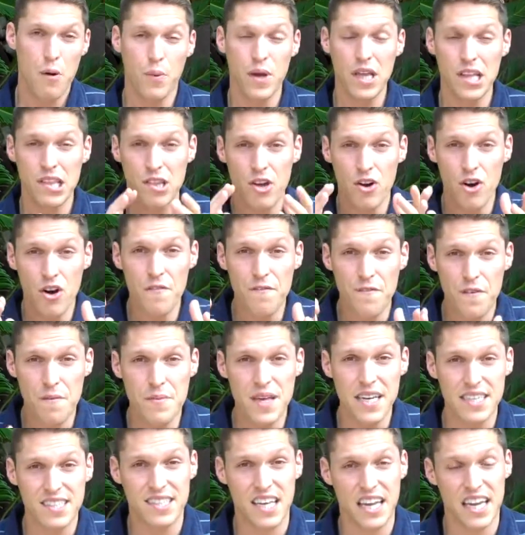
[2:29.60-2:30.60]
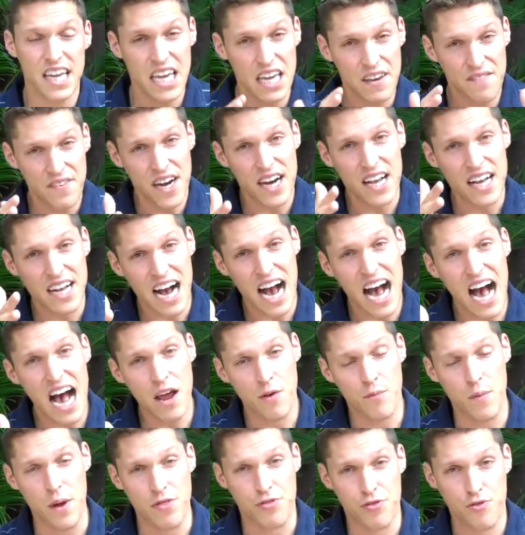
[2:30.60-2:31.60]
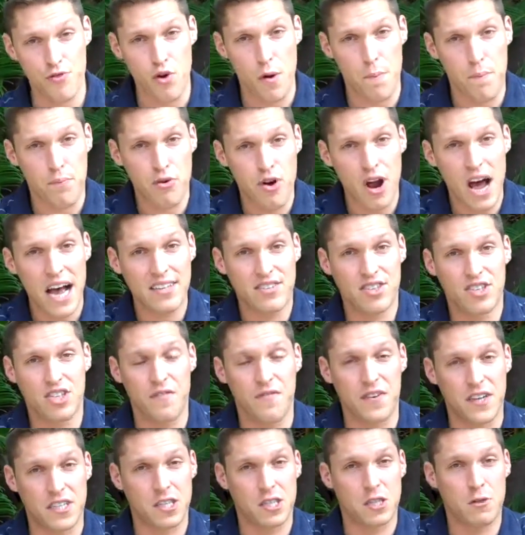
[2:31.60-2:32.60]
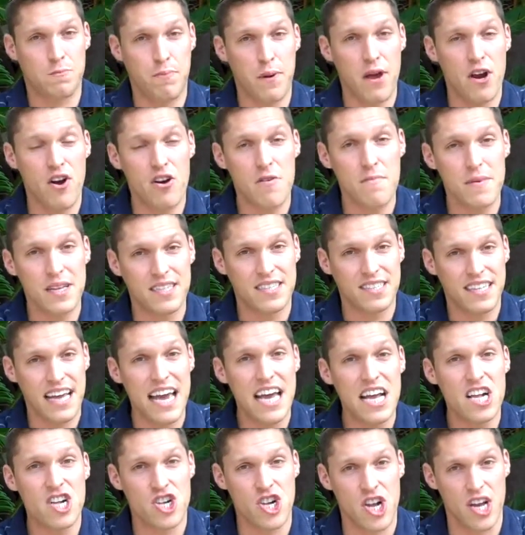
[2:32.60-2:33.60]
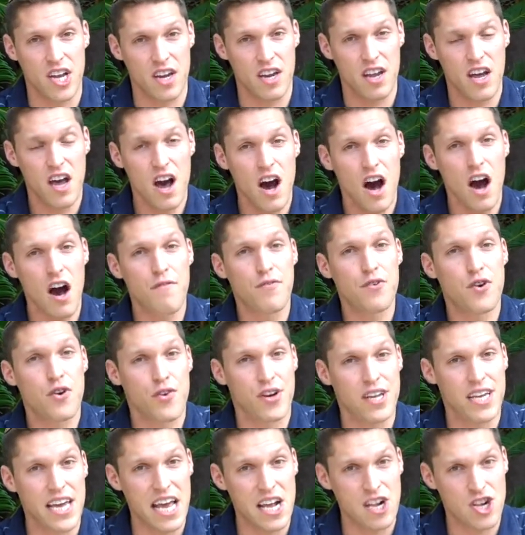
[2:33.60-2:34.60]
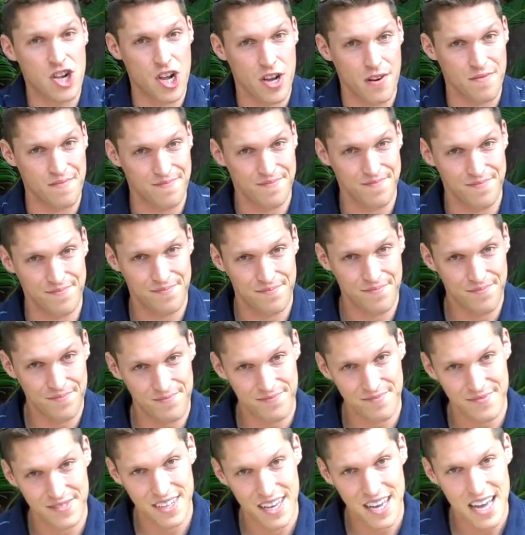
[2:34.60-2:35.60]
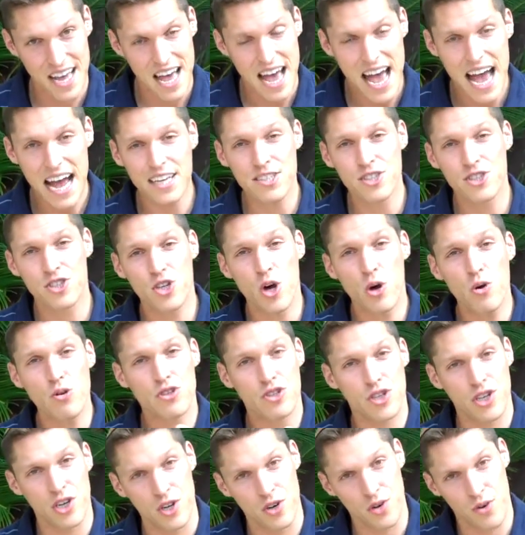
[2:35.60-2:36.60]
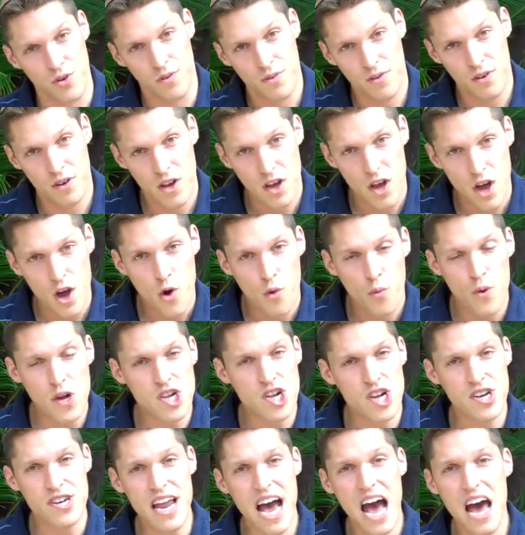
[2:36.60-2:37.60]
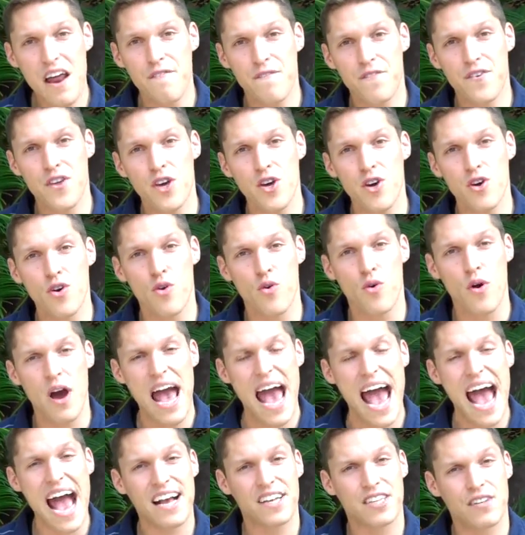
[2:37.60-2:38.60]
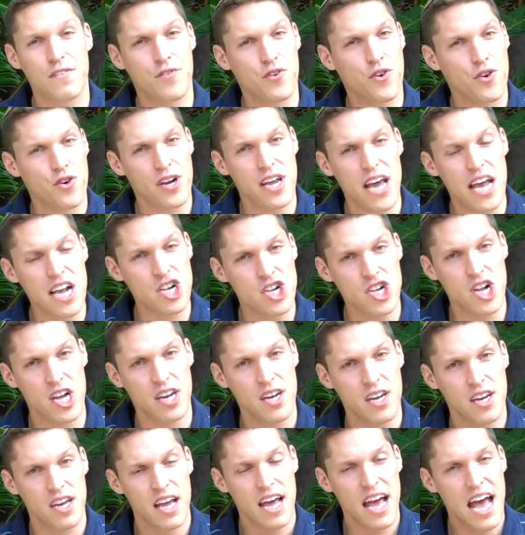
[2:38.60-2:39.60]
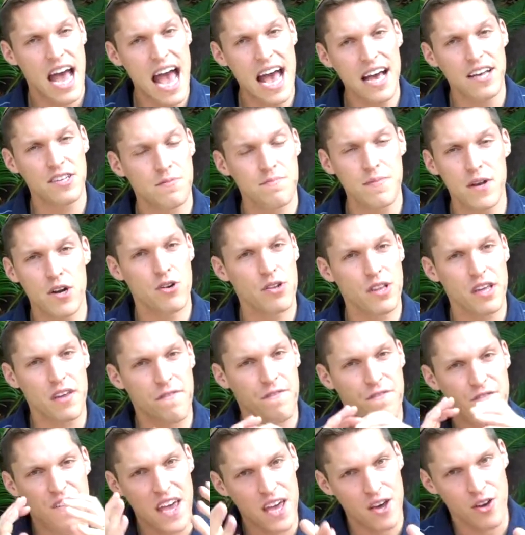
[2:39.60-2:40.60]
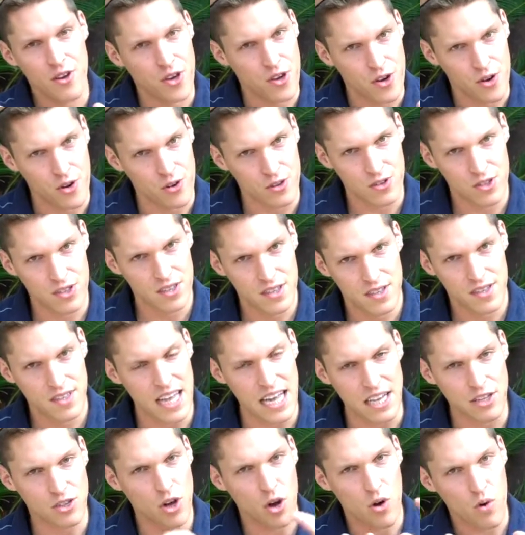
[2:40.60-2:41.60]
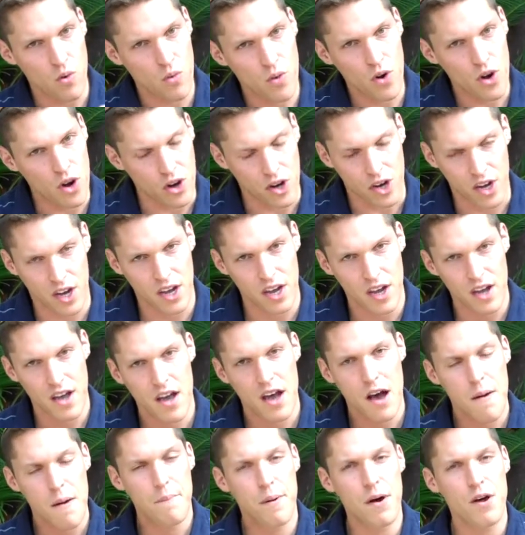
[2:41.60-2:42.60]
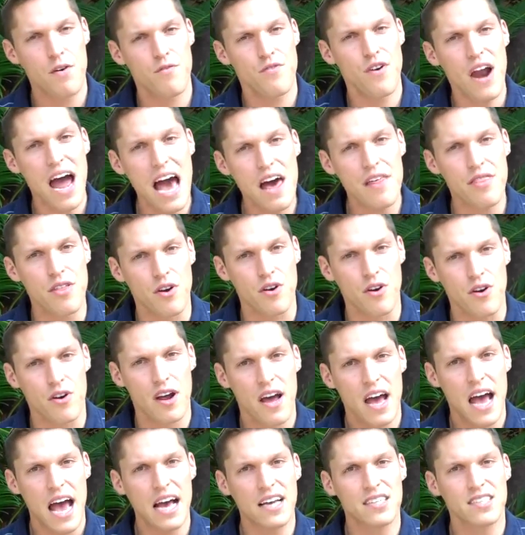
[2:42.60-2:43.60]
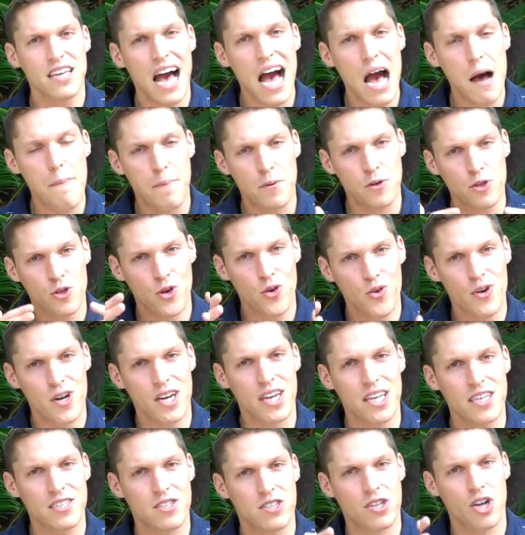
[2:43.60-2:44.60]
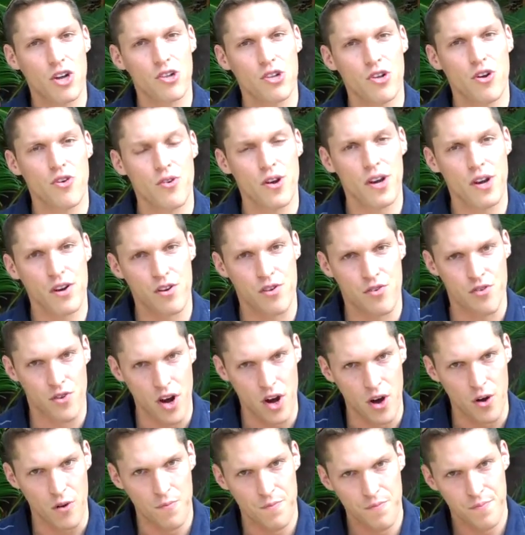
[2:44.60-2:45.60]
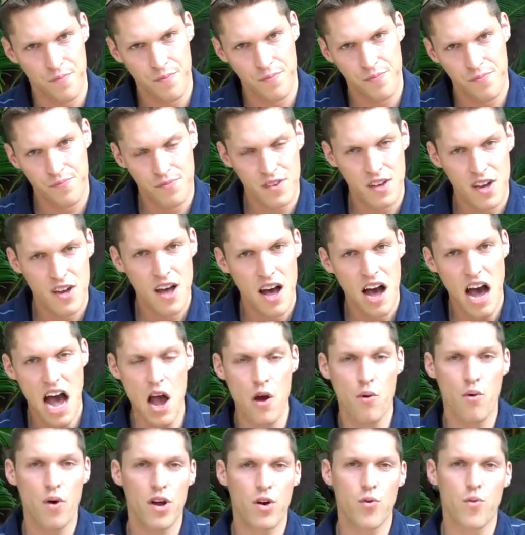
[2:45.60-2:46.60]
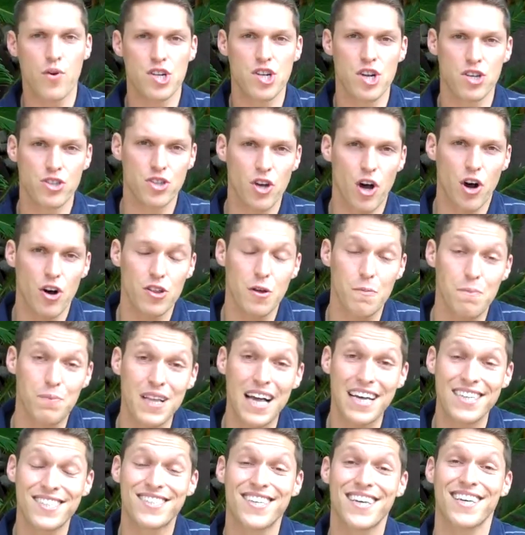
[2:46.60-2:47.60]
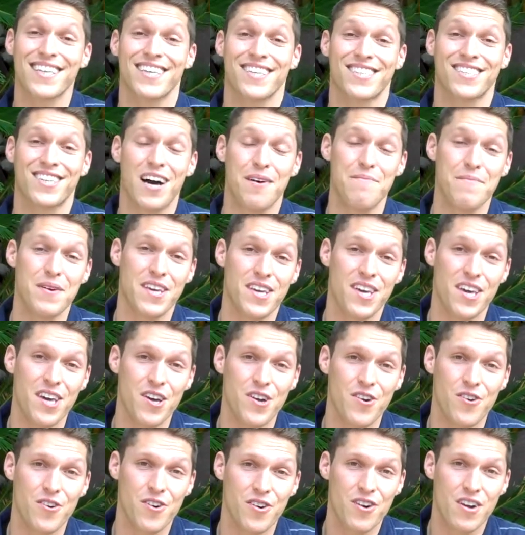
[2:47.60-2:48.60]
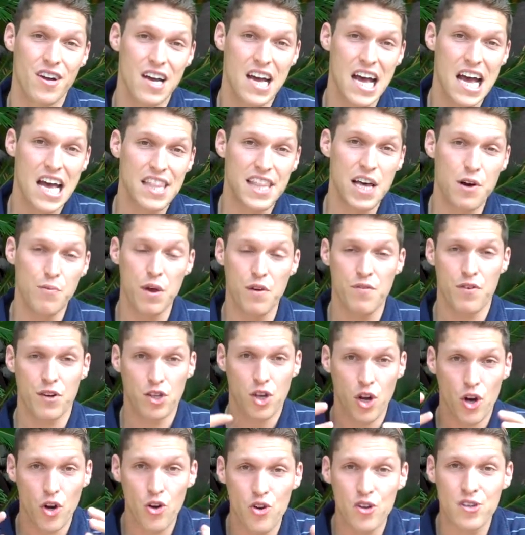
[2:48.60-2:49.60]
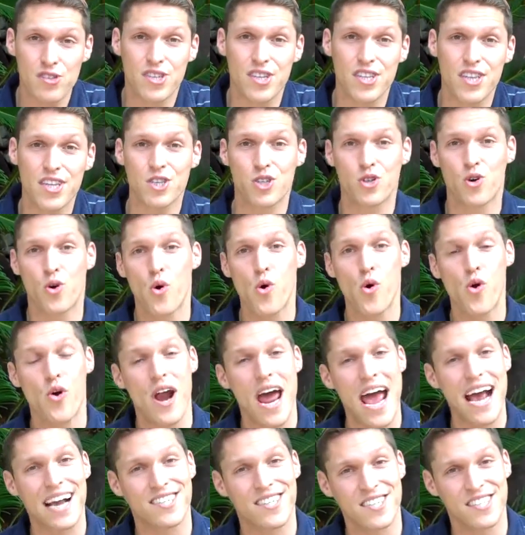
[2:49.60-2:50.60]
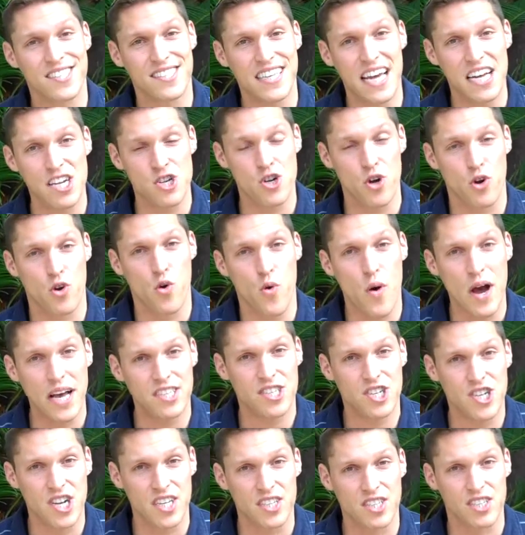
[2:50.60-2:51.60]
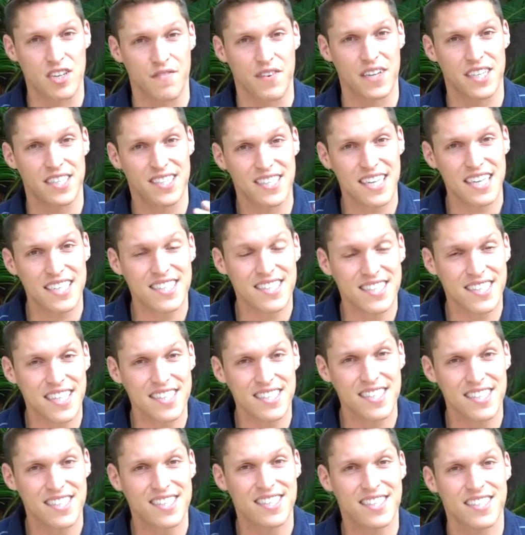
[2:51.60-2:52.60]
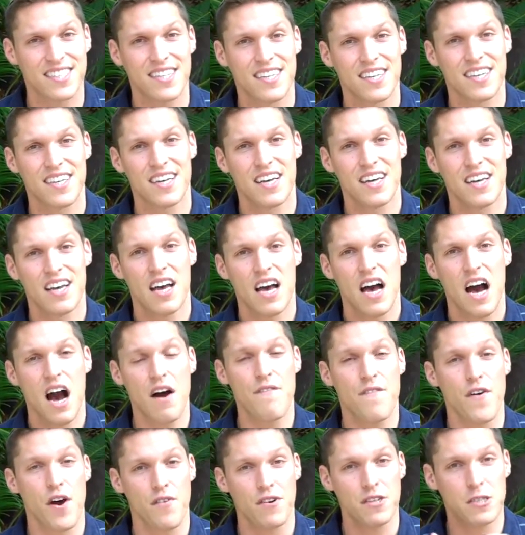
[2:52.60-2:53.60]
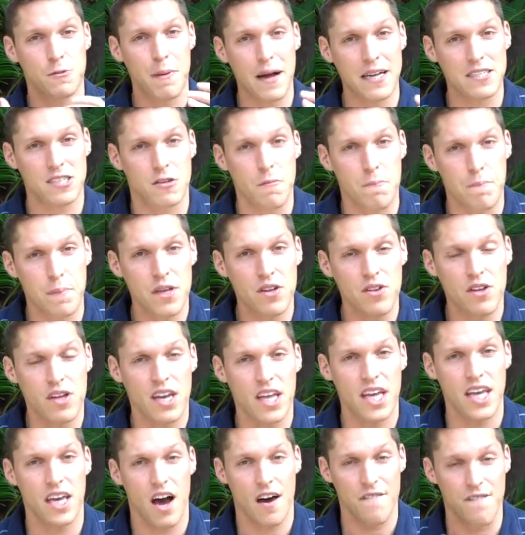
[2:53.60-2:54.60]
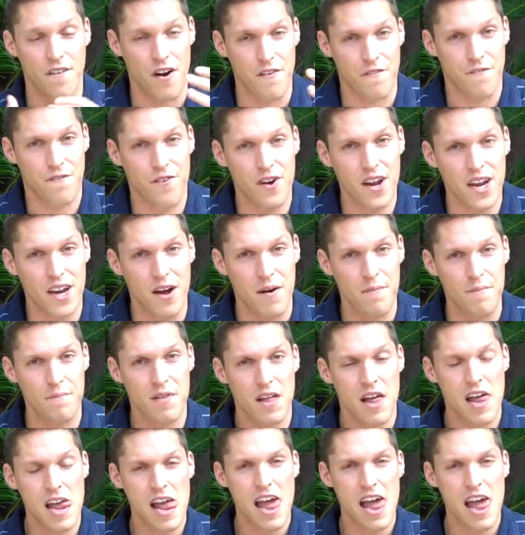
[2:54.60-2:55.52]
We learn from this that even God went through a process of experimentation of creation. And so too, we should not view acts of creation as merely failures that don't work, but rather as opportunities to learn and grow. I want to wish us all the blessing this coming year that we return to these core existential questions of existence, of our responsibility, of our freedom,